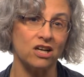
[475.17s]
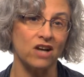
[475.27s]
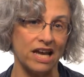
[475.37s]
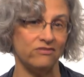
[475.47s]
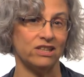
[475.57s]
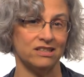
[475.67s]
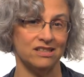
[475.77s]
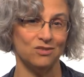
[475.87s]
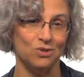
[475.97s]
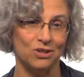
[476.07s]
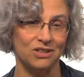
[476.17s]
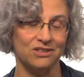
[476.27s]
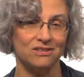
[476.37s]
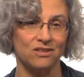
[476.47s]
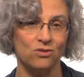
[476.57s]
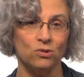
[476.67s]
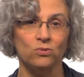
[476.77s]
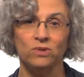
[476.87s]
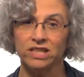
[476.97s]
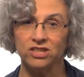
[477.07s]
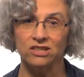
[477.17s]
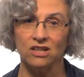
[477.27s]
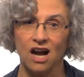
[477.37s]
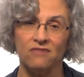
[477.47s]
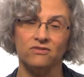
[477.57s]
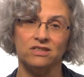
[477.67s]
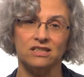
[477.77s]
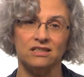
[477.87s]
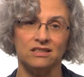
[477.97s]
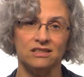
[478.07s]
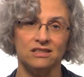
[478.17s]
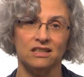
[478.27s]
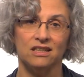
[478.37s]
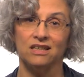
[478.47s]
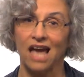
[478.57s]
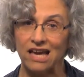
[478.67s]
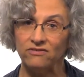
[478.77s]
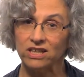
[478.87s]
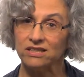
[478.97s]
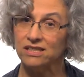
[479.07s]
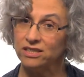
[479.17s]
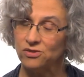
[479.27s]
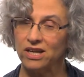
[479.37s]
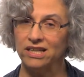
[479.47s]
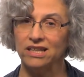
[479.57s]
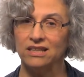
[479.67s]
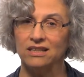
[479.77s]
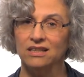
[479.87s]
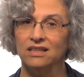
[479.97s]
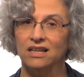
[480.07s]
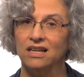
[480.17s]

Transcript: our advocacy work through regional conferences, advocacy training,